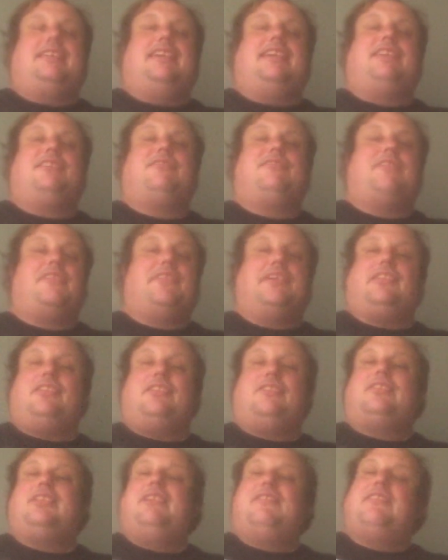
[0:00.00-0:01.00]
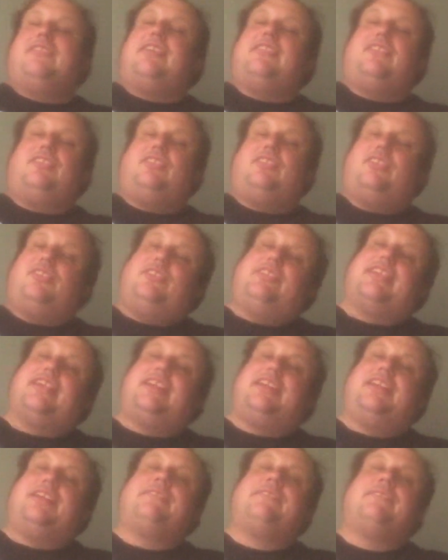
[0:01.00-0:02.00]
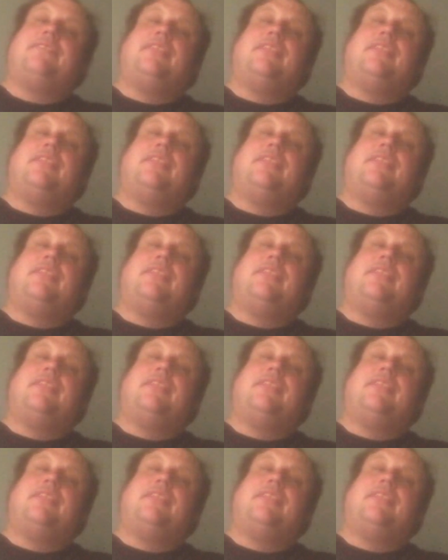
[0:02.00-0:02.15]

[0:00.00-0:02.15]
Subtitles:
takes very little, even on the low setting,